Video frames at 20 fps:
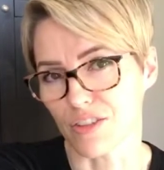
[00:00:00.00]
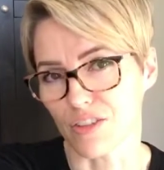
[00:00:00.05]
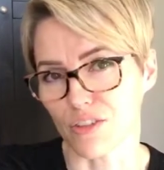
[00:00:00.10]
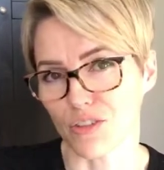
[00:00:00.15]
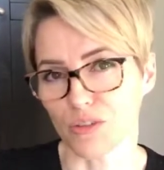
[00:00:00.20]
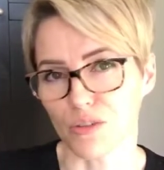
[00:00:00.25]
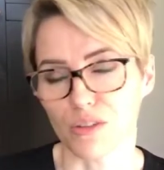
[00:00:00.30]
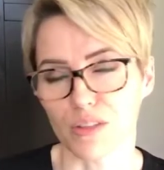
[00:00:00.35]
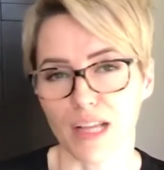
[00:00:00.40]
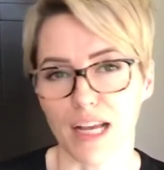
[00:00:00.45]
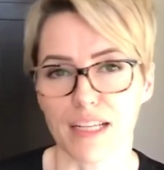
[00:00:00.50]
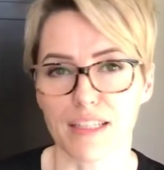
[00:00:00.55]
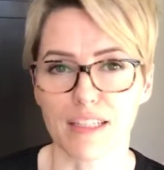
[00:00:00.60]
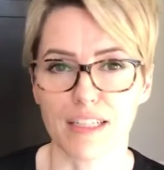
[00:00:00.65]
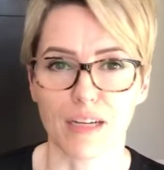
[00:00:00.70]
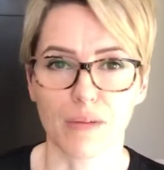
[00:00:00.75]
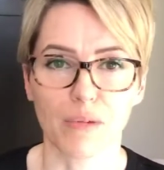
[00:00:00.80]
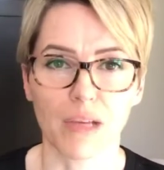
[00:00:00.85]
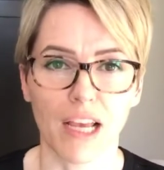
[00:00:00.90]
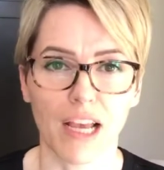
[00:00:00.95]
You know, the last
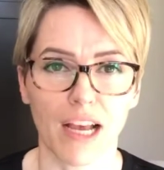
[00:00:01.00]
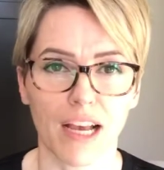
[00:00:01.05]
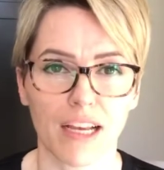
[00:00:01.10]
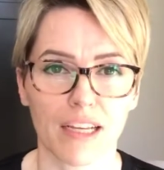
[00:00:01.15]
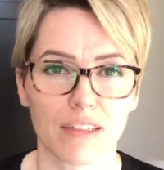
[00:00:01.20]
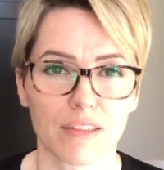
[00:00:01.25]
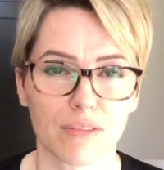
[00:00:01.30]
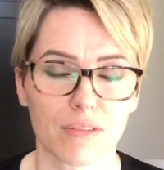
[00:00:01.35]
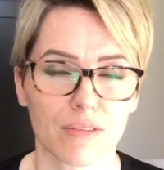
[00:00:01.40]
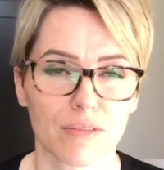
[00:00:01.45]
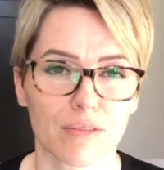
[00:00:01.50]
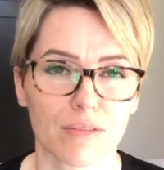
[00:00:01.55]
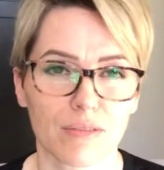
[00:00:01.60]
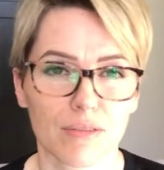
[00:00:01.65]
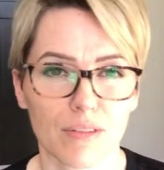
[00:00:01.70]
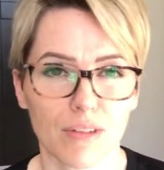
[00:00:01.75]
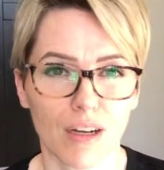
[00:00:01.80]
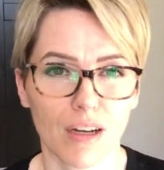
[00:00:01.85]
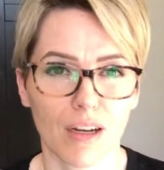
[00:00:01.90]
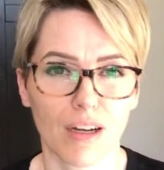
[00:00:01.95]
time we had
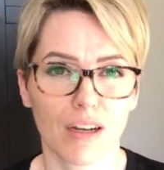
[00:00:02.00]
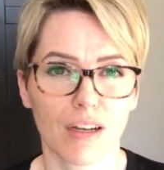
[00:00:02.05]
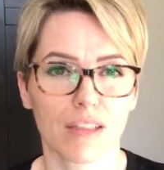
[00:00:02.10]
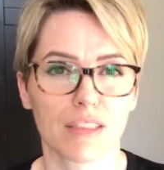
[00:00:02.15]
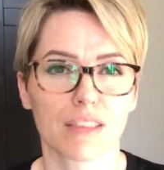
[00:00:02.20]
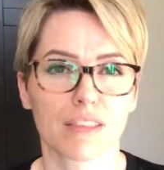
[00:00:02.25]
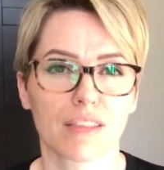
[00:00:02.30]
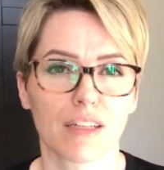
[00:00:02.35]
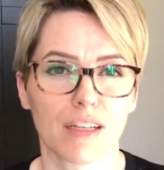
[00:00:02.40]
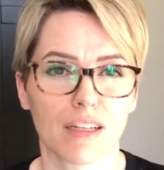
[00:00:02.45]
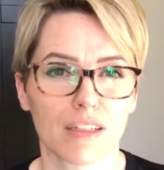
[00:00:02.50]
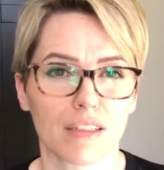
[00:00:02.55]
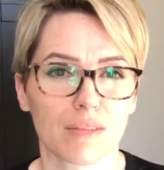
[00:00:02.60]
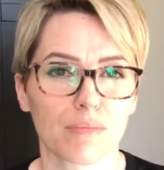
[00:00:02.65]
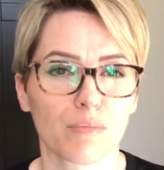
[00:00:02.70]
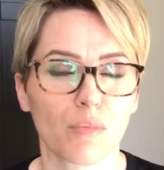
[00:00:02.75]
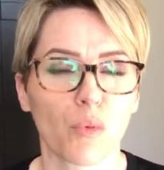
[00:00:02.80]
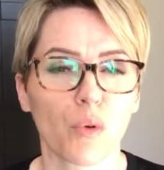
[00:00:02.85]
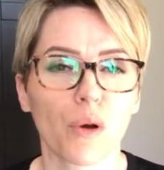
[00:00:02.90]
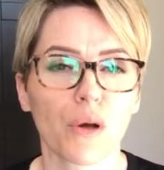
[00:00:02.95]
a
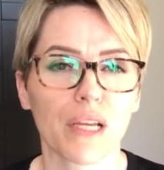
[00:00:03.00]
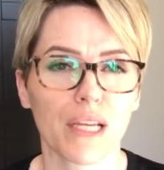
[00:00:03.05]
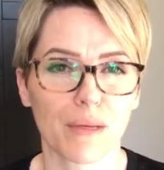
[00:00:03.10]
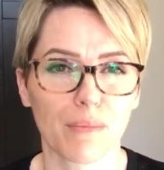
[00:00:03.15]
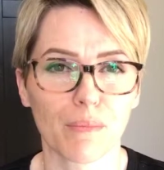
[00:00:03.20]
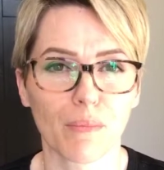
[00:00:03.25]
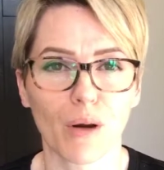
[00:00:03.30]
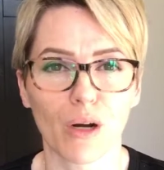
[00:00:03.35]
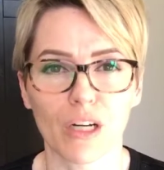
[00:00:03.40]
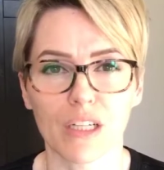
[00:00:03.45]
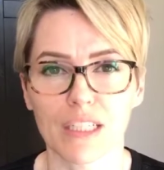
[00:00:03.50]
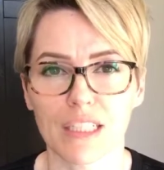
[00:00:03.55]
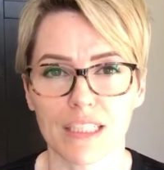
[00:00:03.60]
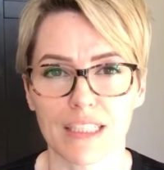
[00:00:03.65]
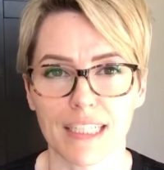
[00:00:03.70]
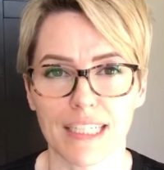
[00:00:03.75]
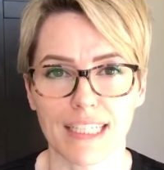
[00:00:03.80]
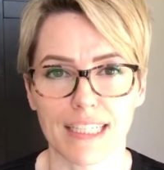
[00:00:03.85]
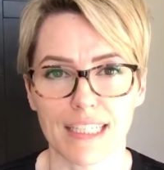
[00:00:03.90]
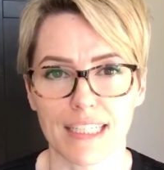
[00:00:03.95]
buoyant market
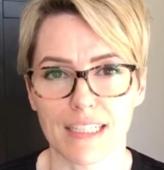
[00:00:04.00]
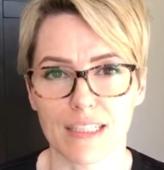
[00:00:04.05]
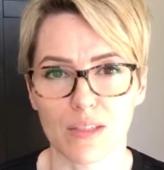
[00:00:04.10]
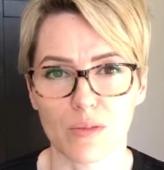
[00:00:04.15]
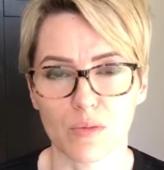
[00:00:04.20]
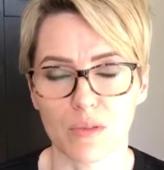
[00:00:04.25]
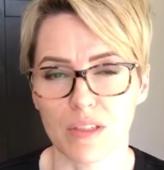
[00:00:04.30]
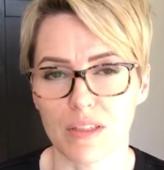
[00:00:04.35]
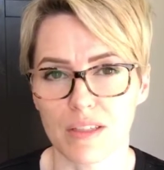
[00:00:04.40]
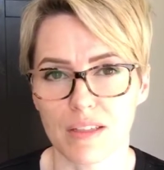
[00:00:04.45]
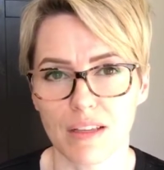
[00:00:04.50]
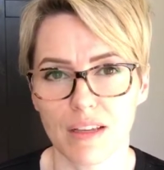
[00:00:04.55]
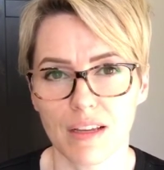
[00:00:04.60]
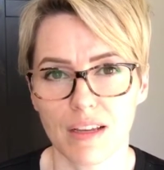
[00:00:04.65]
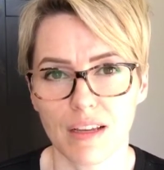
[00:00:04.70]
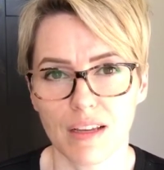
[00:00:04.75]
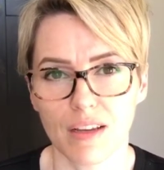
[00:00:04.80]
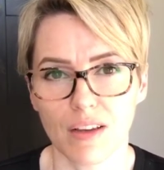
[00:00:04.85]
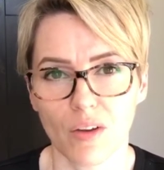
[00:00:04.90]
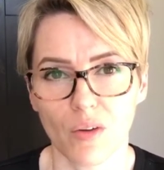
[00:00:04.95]
like this was
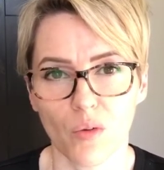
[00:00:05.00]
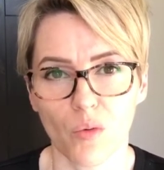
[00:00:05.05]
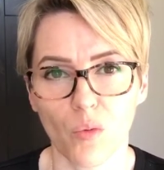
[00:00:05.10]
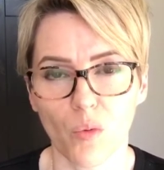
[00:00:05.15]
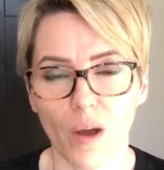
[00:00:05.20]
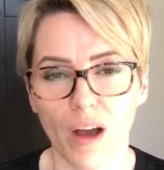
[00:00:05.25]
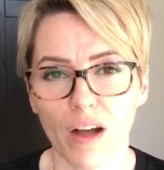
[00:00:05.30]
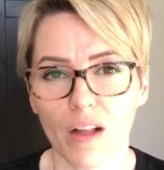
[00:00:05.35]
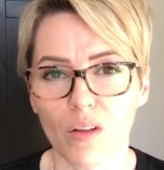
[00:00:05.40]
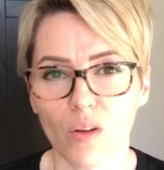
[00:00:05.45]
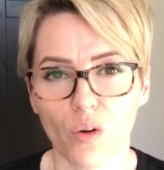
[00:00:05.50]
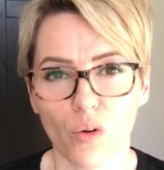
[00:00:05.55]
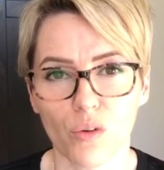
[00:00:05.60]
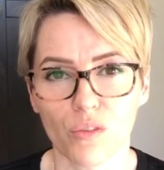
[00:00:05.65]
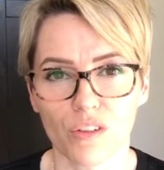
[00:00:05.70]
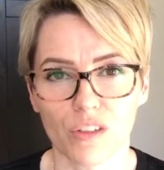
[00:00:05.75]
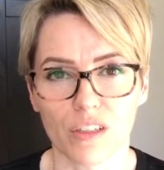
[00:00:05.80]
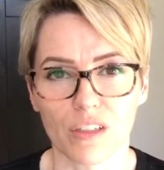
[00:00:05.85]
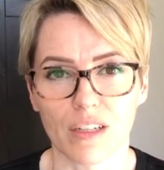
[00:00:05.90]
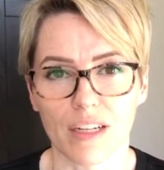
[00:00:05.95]
well
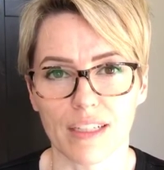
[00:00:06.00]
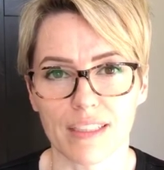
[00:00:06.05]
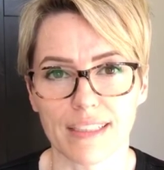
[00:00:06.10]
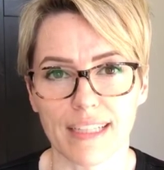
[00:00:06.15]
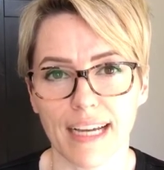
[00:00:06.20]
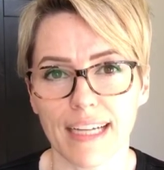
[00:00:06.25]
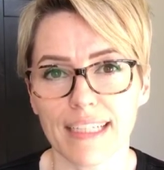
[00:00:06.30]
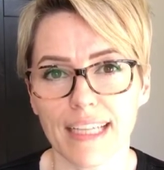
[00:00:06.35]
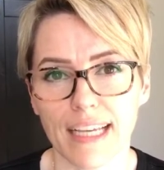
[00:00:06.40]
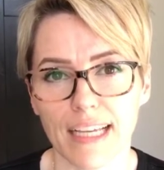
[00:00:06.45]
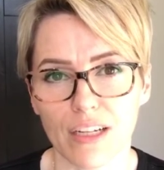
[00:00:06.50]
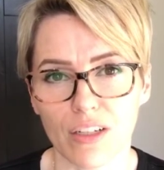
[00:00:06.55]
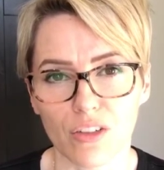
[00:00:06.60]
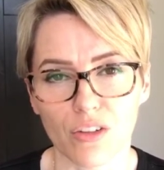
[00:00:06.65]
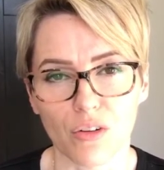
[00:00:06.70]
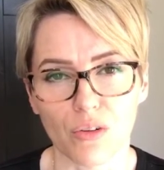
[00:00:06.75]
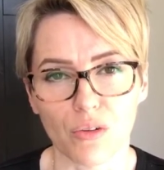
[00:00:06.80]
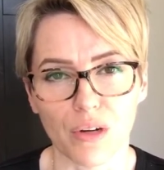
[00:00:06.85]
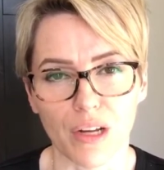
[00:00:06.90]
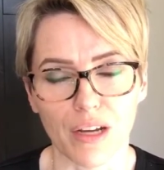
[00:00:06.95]
over a decade ago
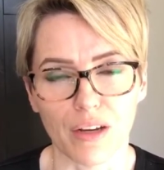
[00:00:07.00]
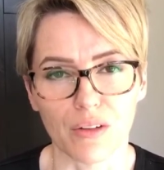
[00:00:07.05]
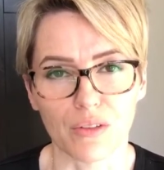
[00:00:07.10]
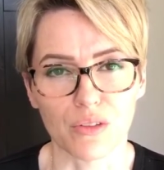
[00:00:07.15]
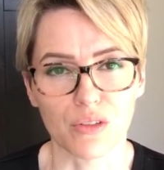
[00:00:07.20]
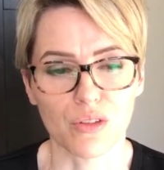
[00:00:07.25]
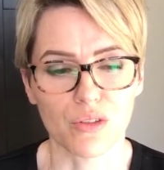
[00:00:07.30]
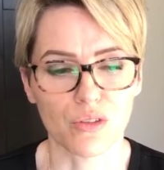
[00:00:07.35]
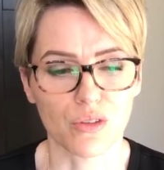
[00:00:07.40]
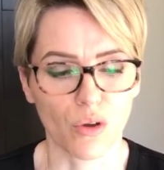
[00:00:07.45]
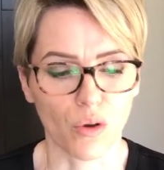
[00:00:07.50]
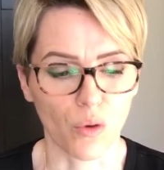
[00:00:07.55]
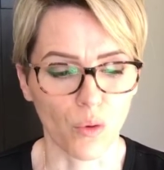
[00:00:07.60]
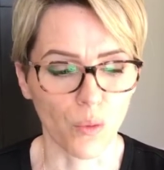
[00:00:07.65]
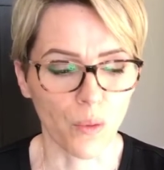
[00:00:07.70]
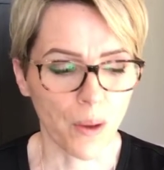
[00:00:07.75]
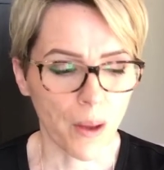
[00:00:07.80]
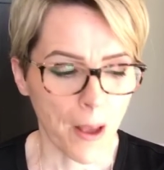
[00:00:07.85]
now. So